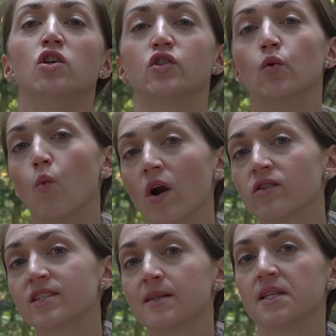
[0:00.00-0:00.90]
So what
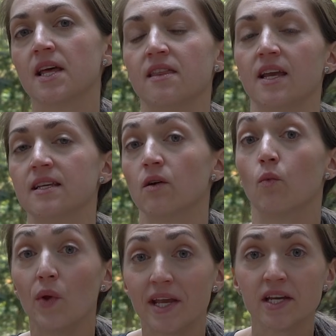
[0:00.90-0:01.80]
are some of the things
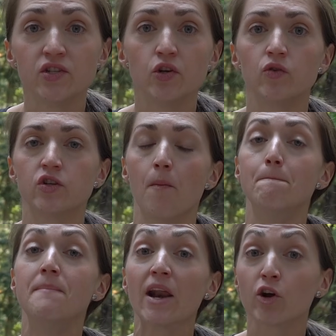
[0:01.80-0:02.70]
that we can do to
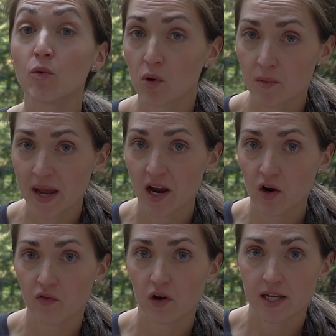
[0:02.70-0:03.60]
better
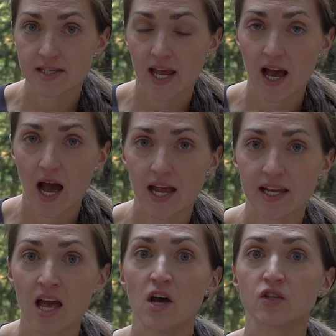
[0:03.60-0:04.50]
prepare for a day
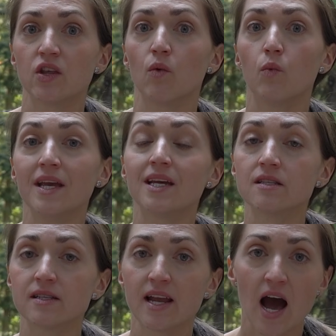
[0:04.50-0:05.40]
hike so that we can
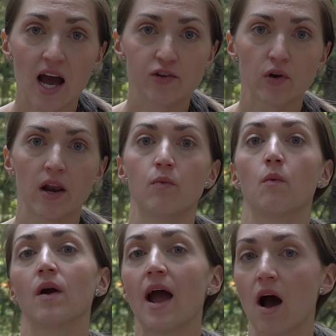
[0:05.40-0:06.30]
stay hydrated
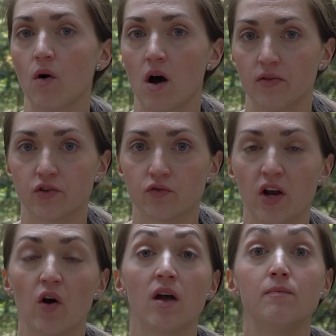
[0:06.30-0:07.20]
when we're out on the
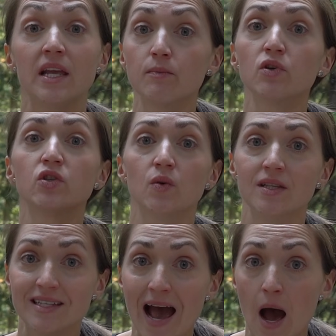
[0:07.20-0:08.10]
trail and be able to
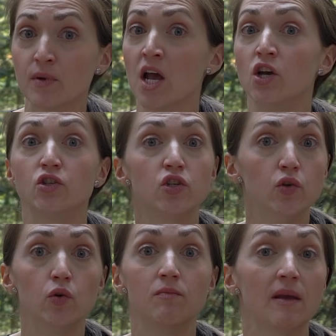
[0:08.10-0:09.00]
adapt
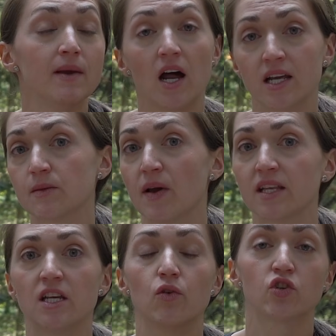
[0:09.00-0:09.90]
to maybe
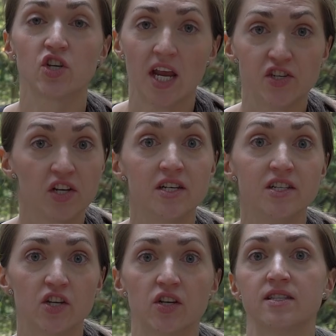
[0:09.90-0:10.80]
unexpected or changing
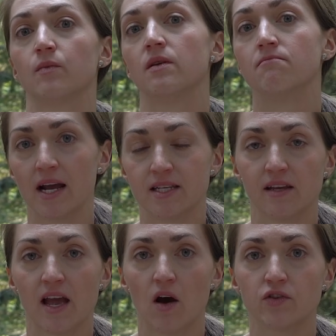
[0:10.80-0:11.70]
conditions that we might
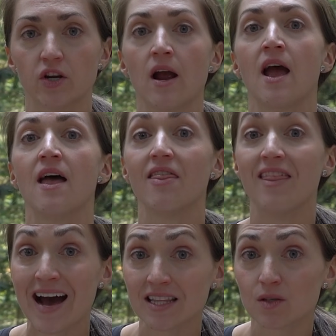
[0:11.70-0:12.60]
encounter?
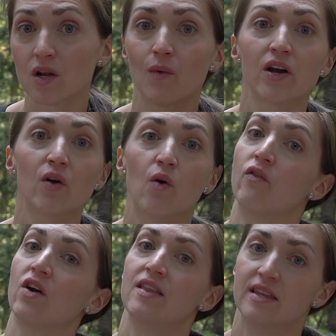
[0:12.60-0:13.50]
That's what I want to go
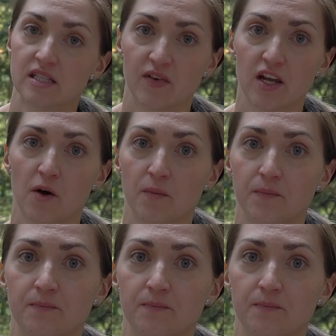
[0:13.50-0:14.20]
over in this video.